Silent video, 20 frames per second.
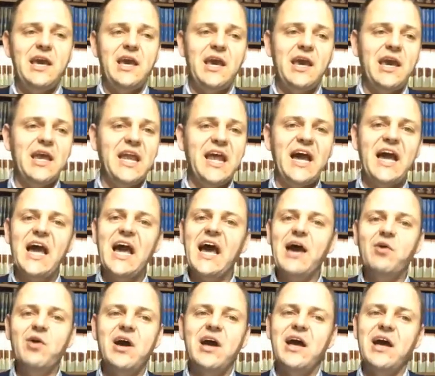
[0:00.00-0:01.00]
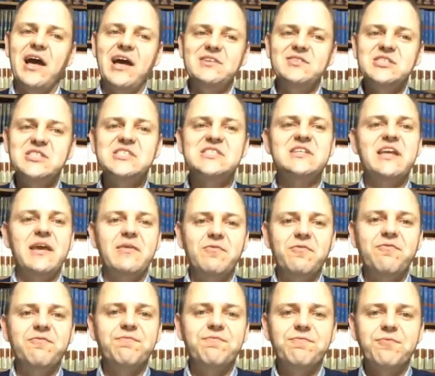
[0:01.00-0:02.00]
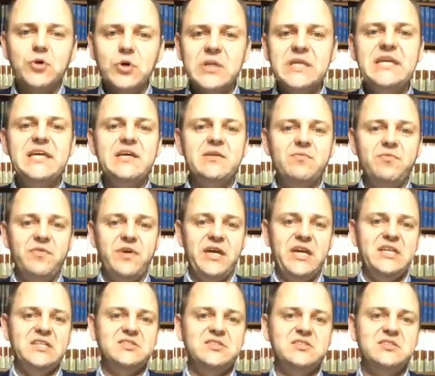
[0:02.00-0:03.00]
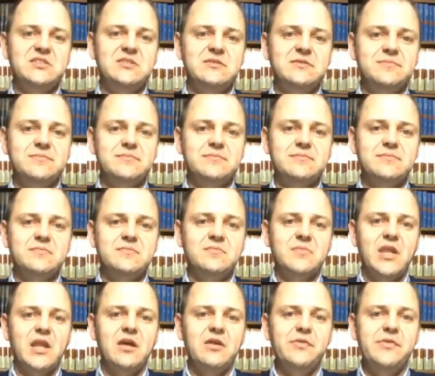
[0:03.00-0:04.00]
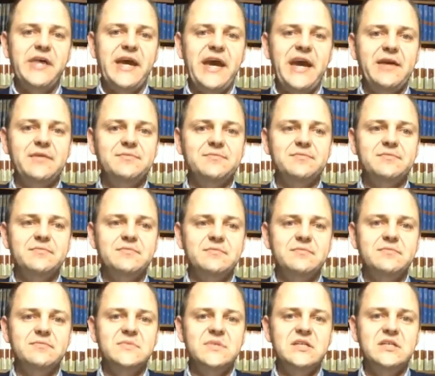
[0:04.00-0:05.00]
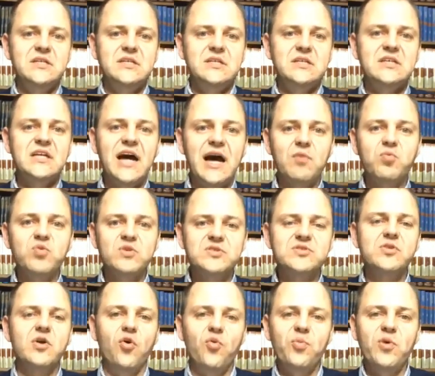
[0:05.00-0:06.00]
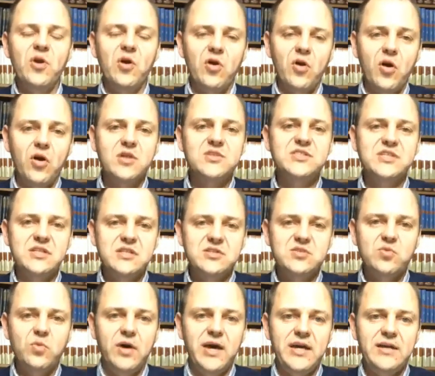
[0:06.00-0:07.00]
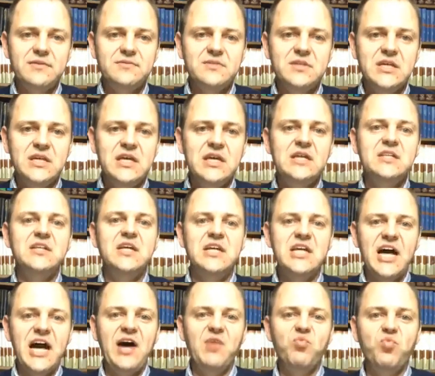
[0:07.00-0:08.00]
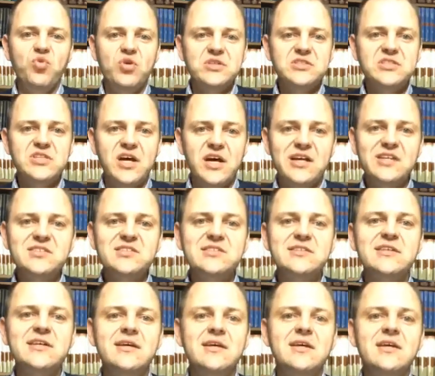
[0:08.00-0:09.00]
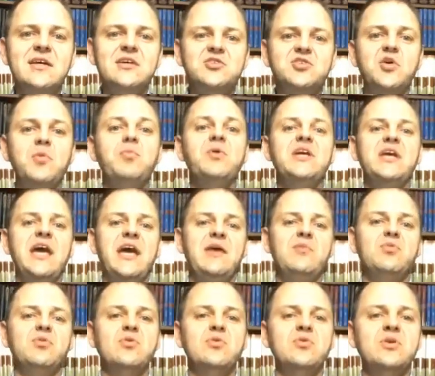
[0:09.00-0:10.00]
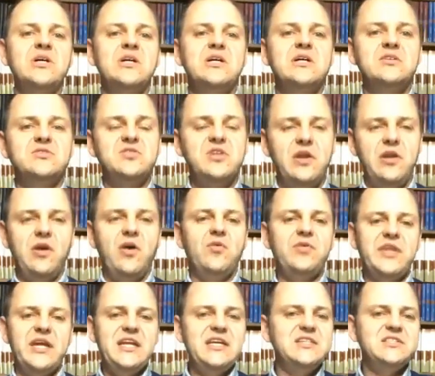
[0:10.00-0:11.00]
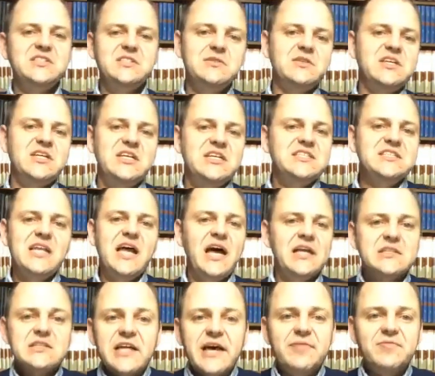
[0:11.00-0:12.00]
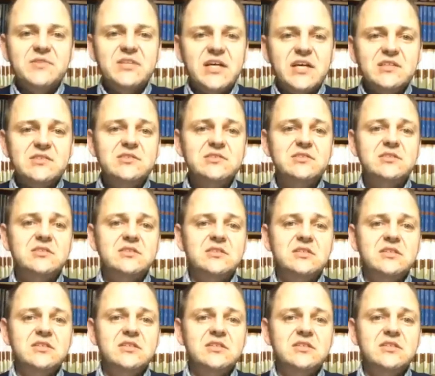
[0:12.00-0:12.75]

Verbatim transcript: And I, I, I just am fully convinced that God wants to open our hearts in this way. That God wants us to be able to know that He's He's not left us.